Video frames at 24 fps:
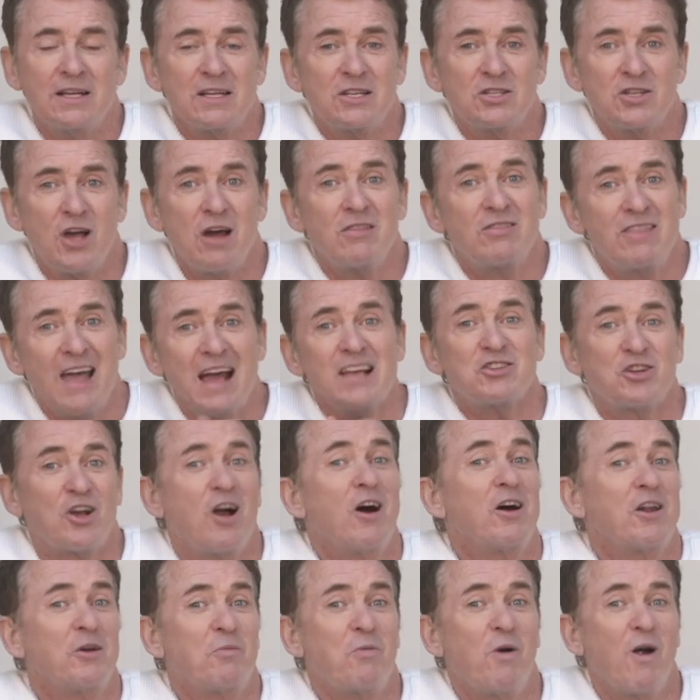So mm. that's
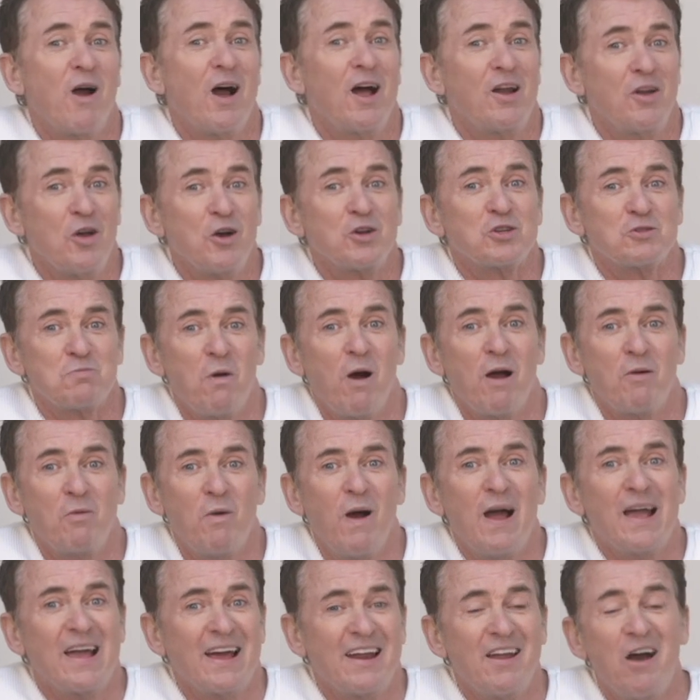kind of where I lost my
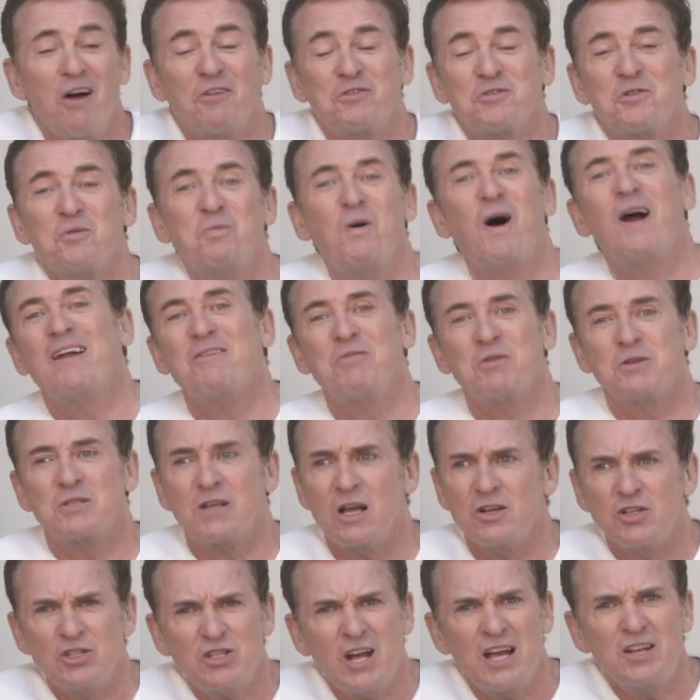weight. And after a while, everyone's
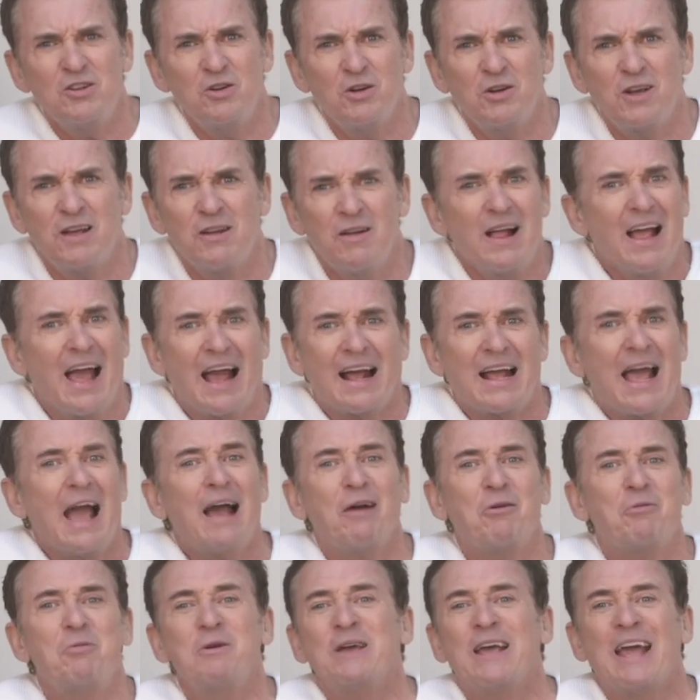going, Shane, you're looking, how
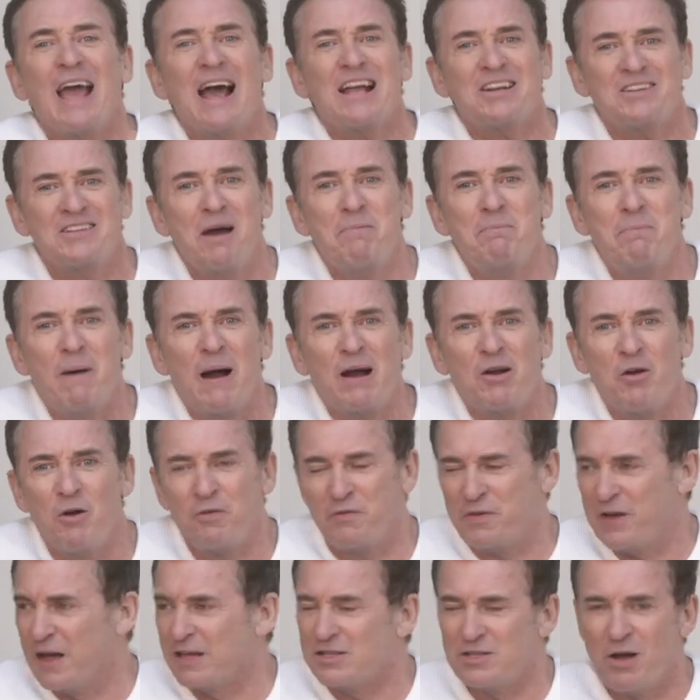can we catch that bug
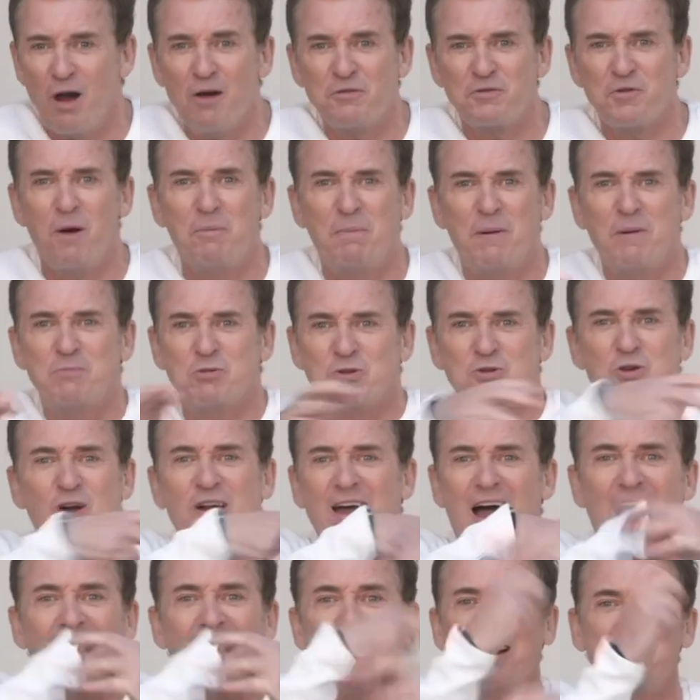off you? So after a while, people trying
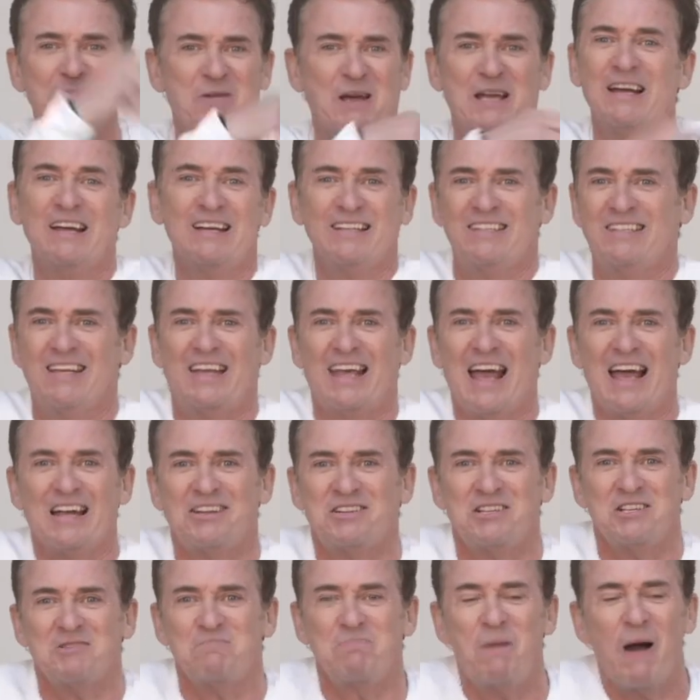to hug me to catch
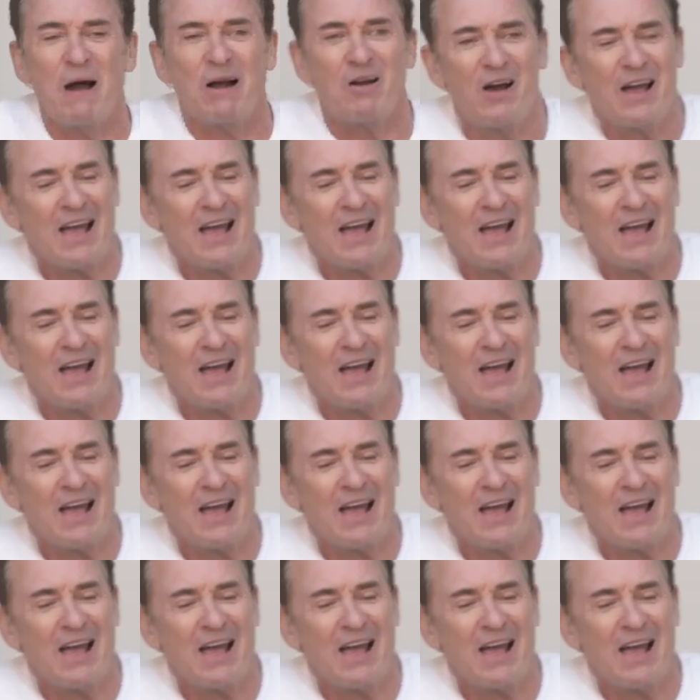this bug I